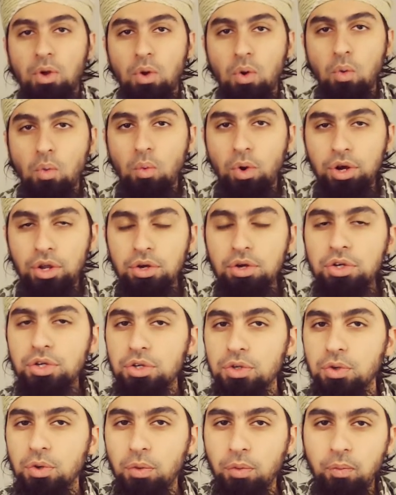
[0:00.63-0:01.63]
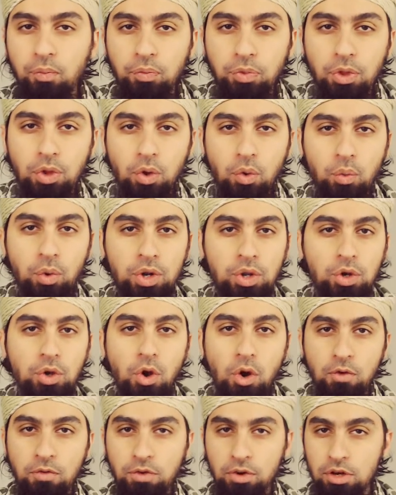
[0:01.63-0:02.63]
What do you do when you
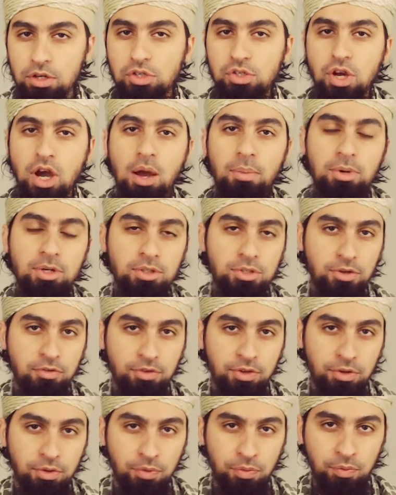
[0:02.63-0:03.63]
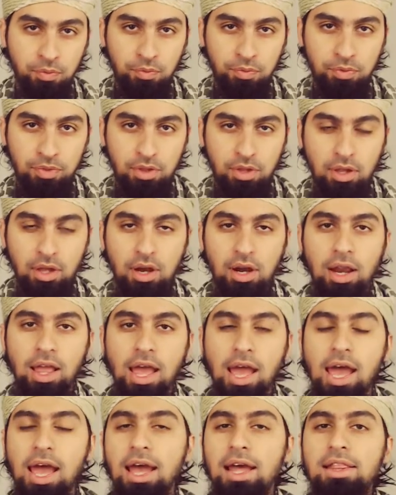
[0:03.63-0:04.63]
go for a job interview
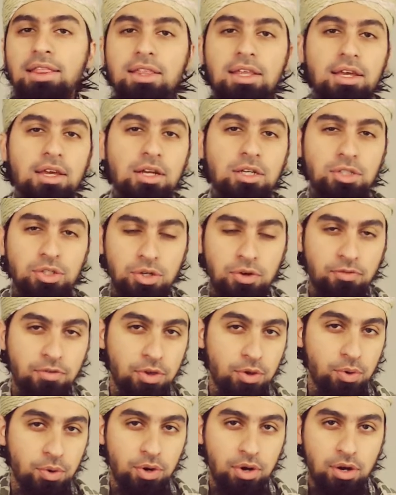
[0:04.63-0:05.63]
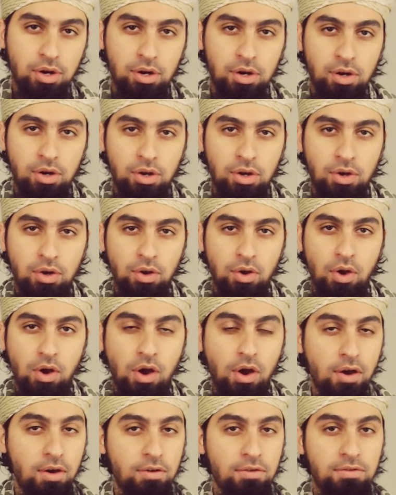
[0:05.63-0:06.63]
and the interviewer
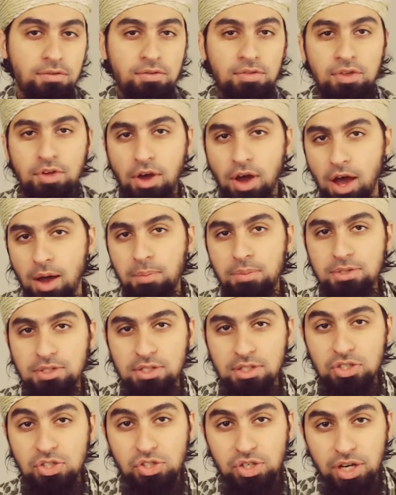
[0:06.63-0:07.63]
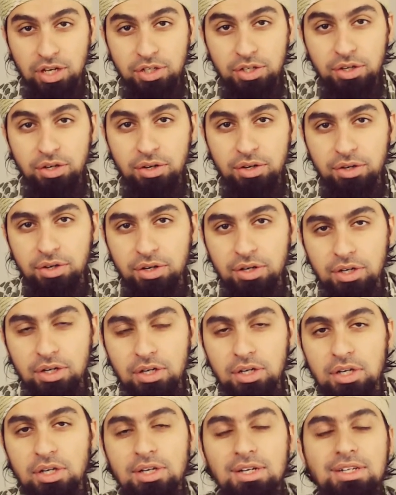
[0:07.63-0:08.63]
of the opposite gender
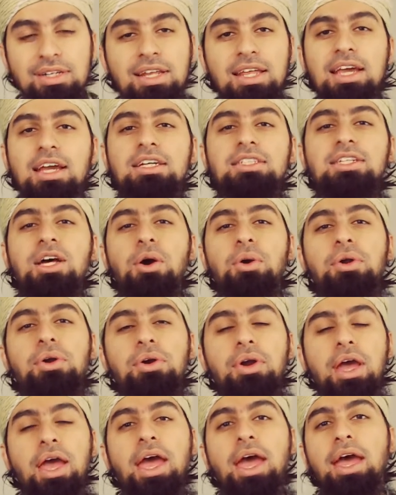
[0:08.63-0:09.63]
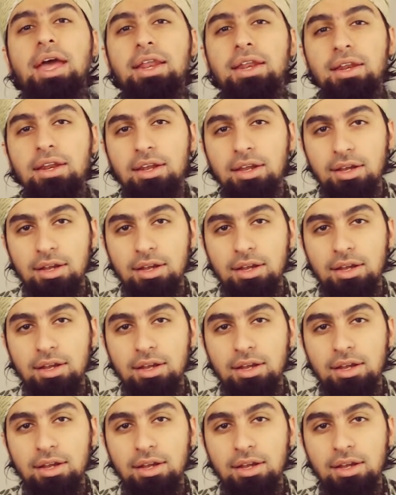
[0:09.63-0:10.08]
takes out her hand